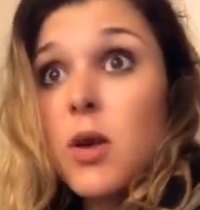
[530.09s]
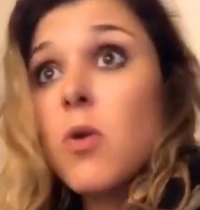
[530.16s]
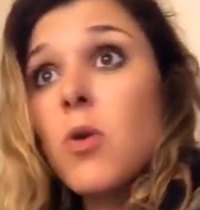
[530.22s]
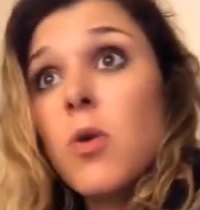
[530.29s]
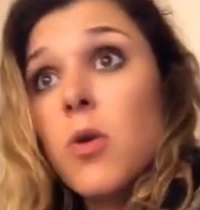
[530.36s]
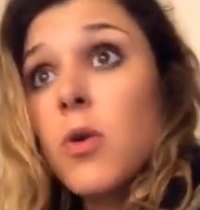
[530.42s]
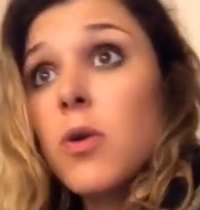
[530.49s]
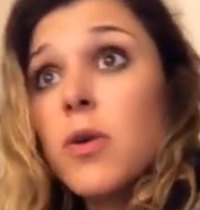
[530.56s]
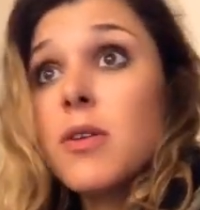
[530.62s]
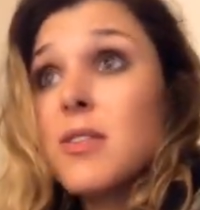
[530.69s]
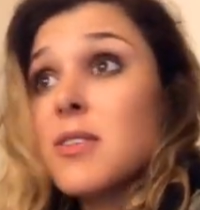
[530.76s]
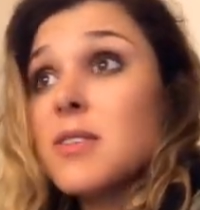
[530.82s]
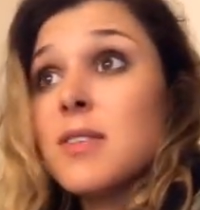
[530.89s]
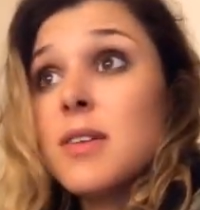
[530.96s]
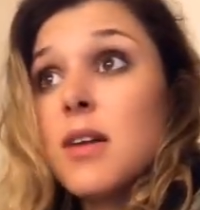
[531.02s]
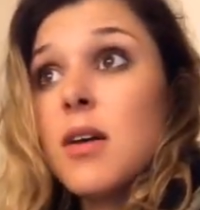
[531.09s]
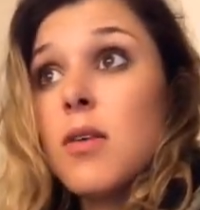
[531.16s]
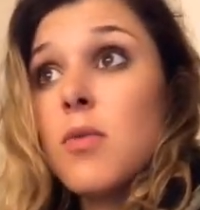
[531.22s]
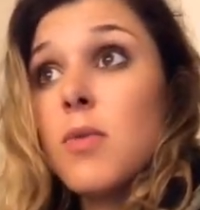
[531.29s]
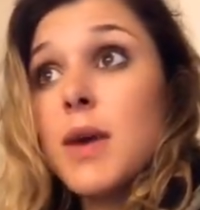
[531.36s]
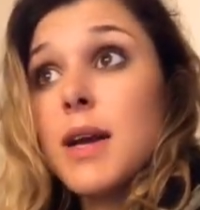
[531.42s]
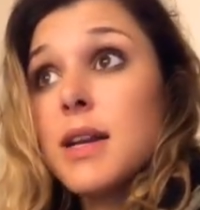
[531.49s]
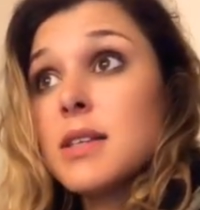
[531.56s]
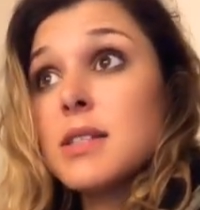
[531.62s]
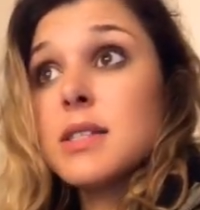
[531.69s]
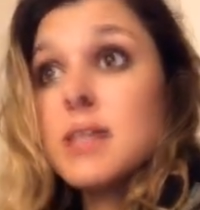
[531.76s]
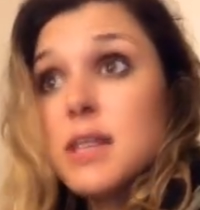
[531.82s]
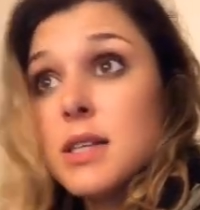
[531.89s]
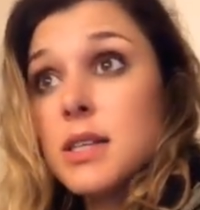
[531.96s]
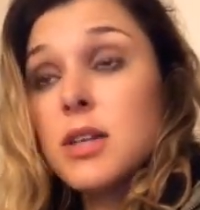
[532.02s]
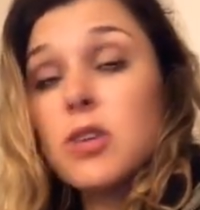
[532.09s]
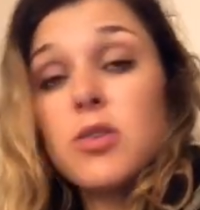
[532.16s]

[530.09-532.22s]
or wait until